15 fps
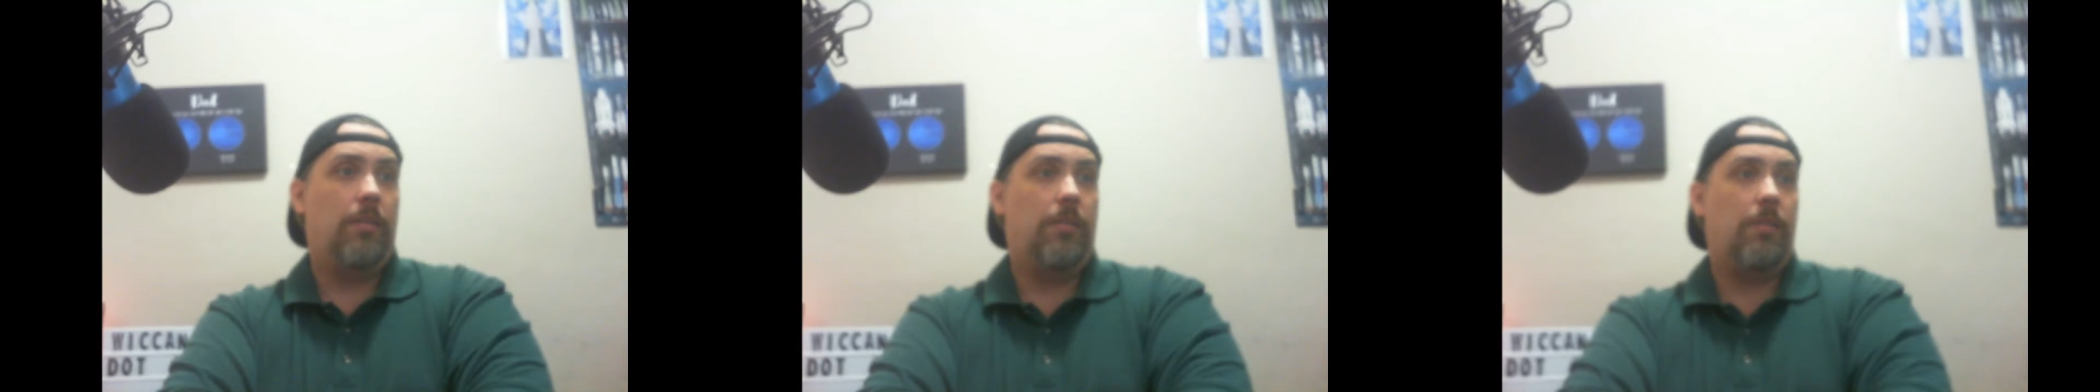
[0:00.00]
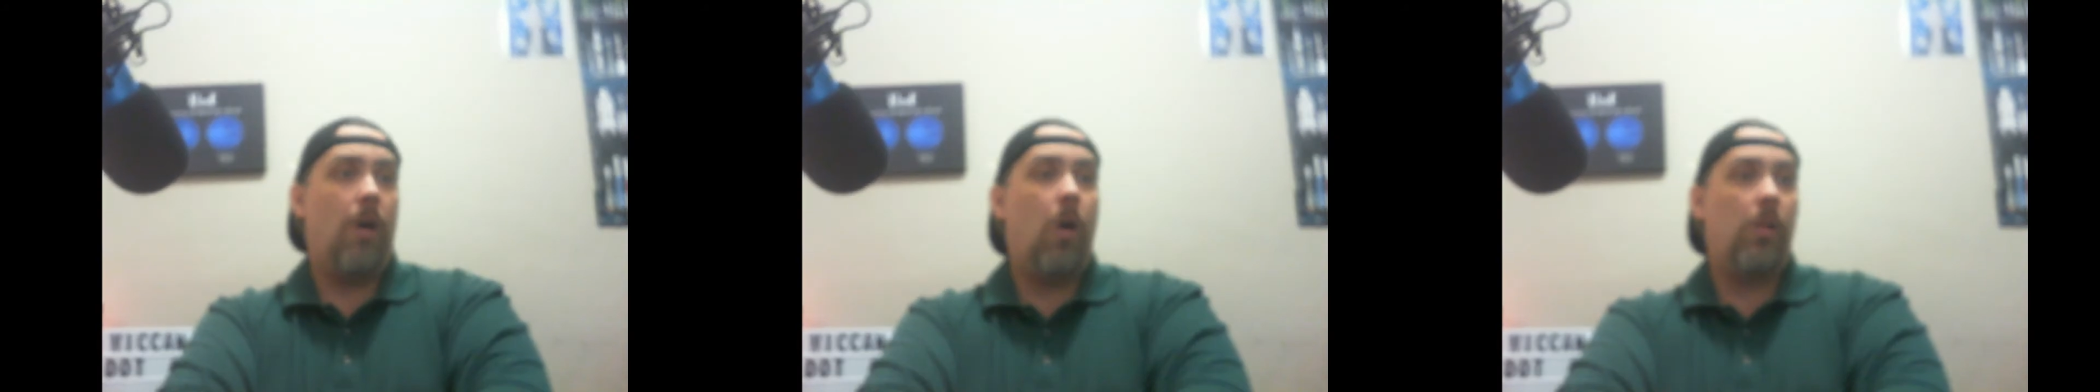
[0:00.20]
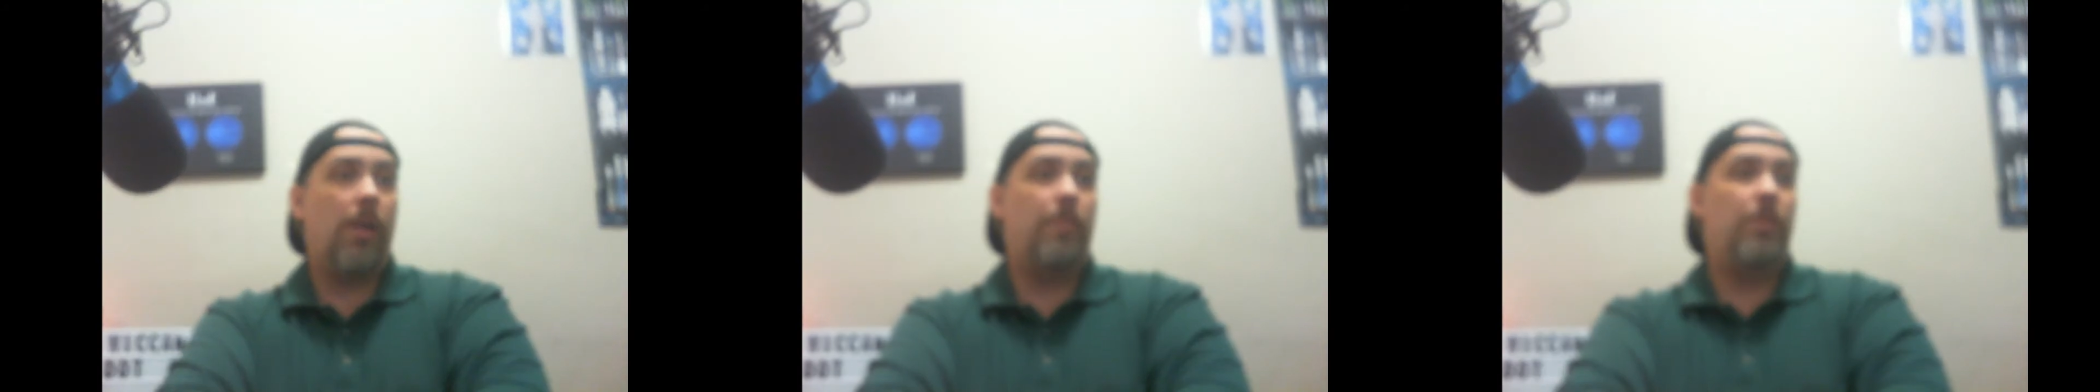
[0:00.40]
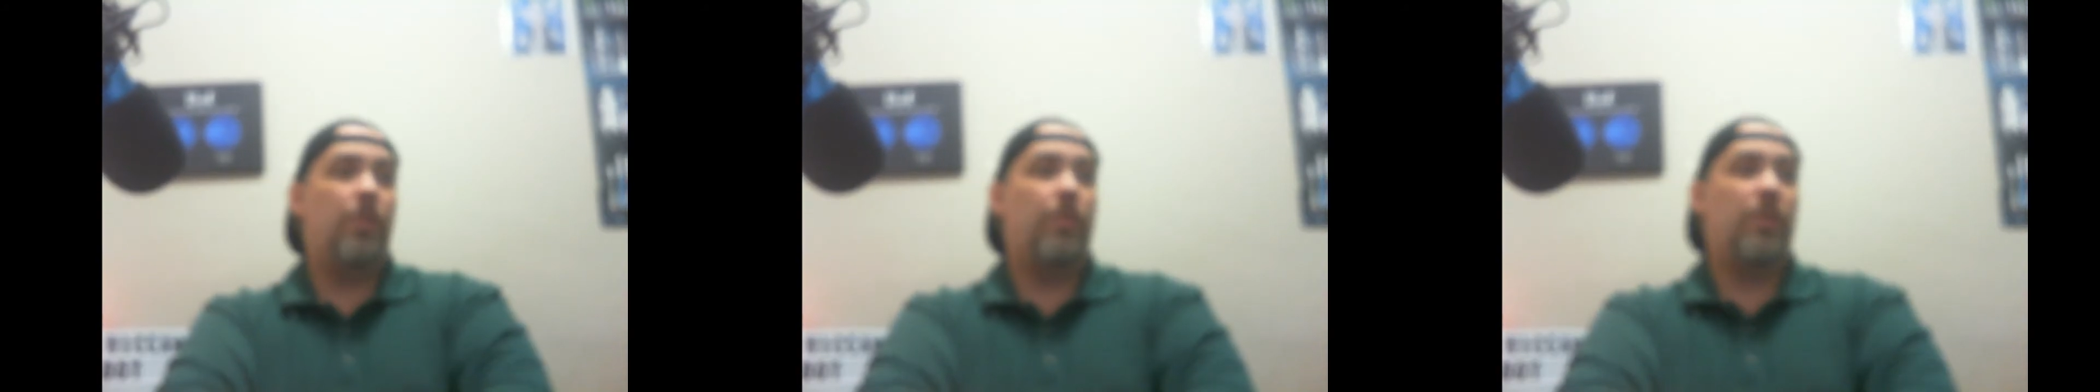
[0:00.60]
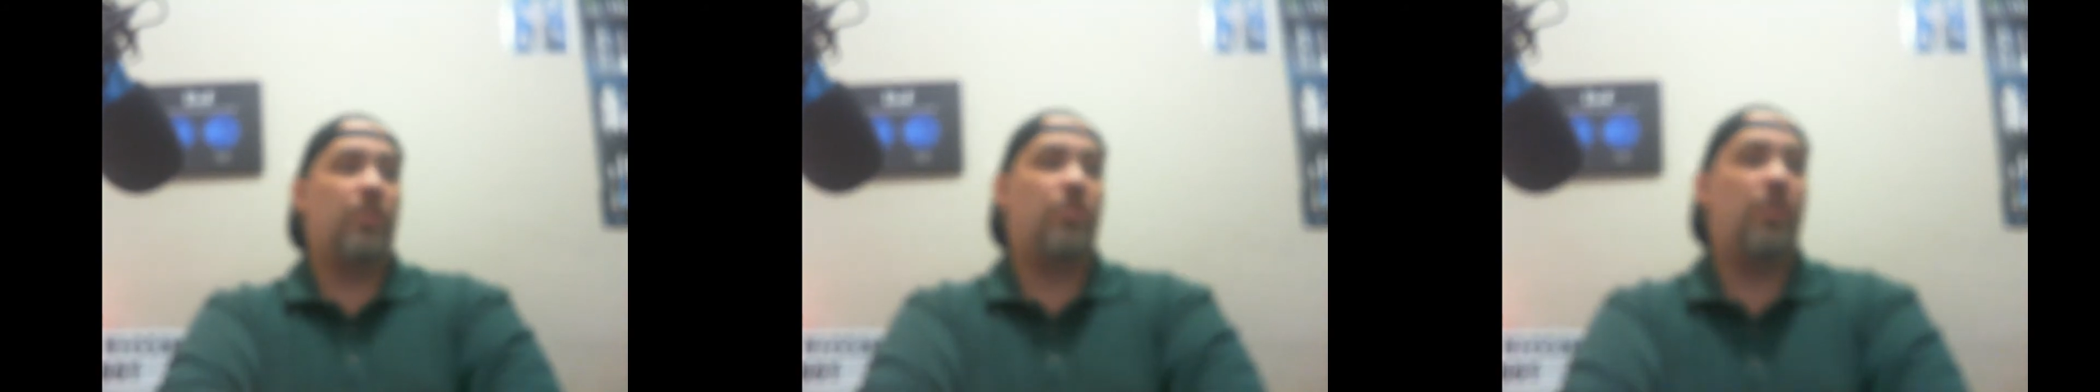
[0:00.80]
All I'm
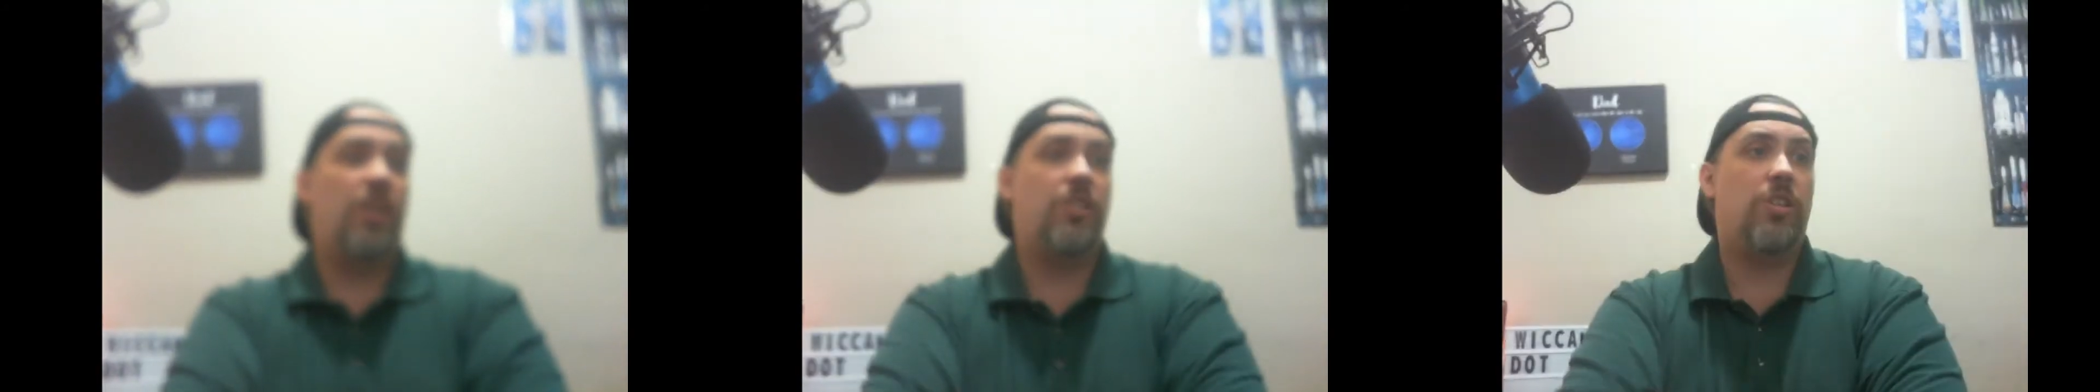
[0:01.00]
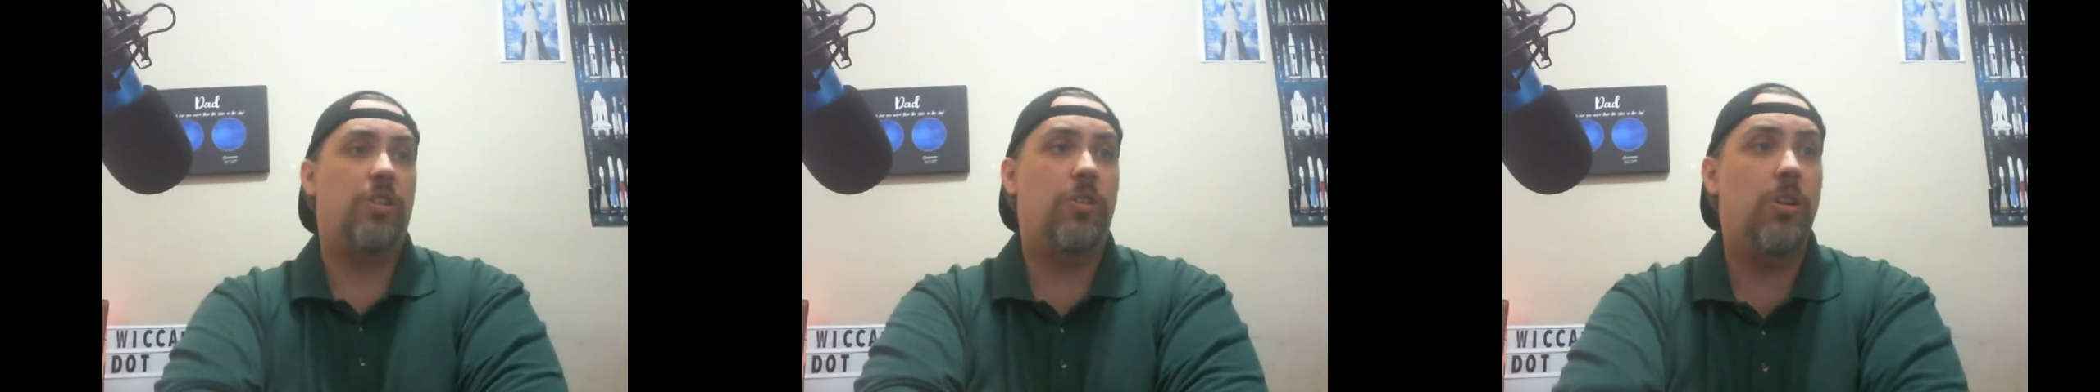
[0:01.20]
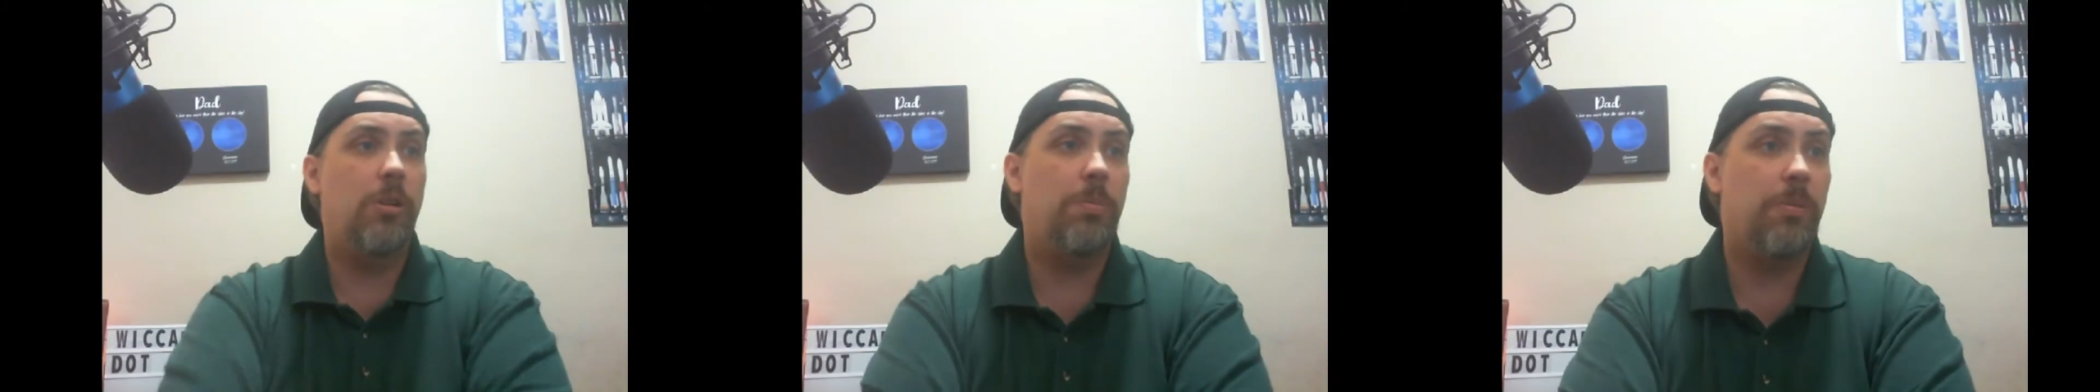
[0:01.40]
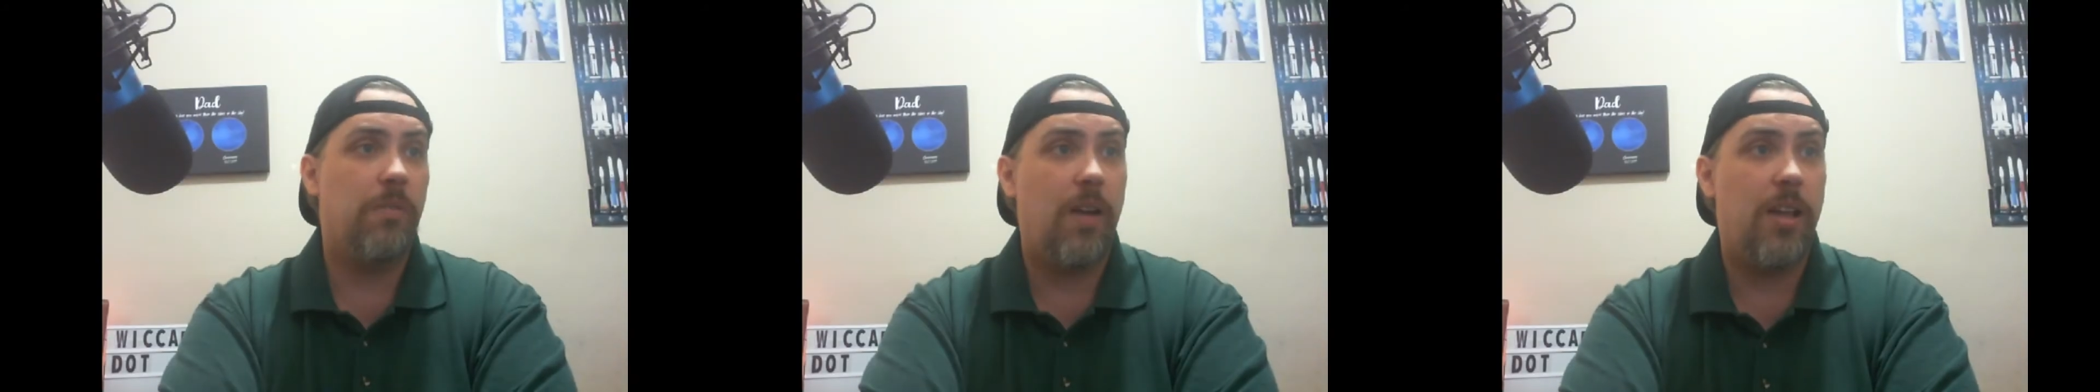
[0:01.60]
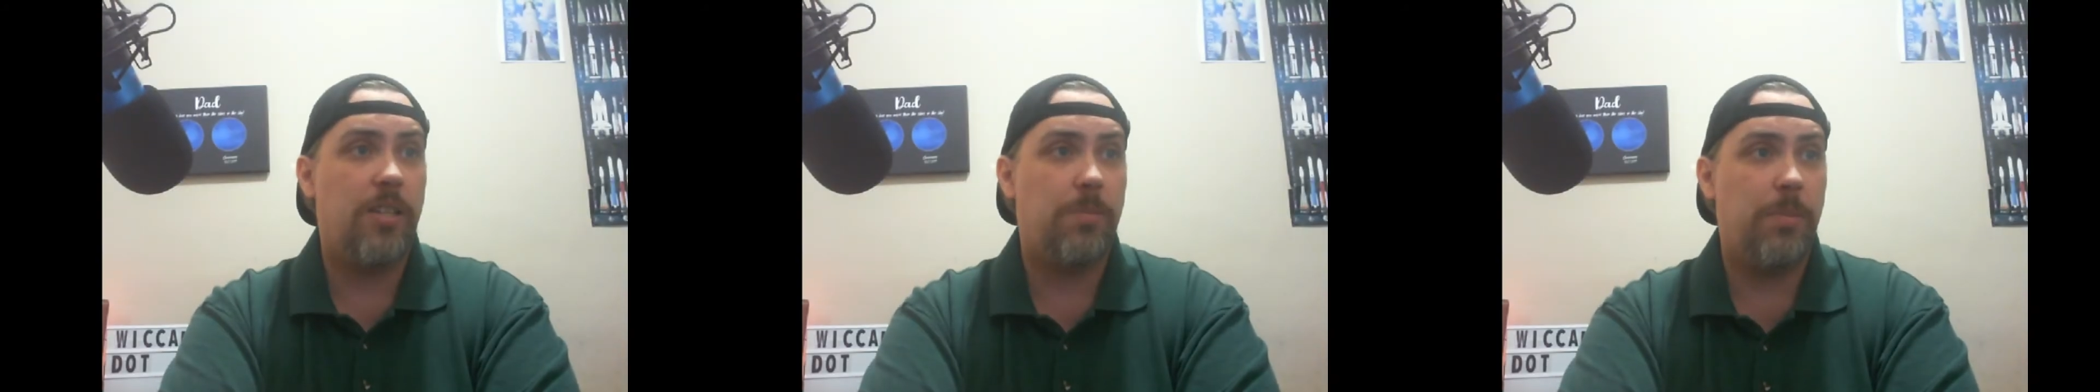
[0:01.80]
doing is changing who provides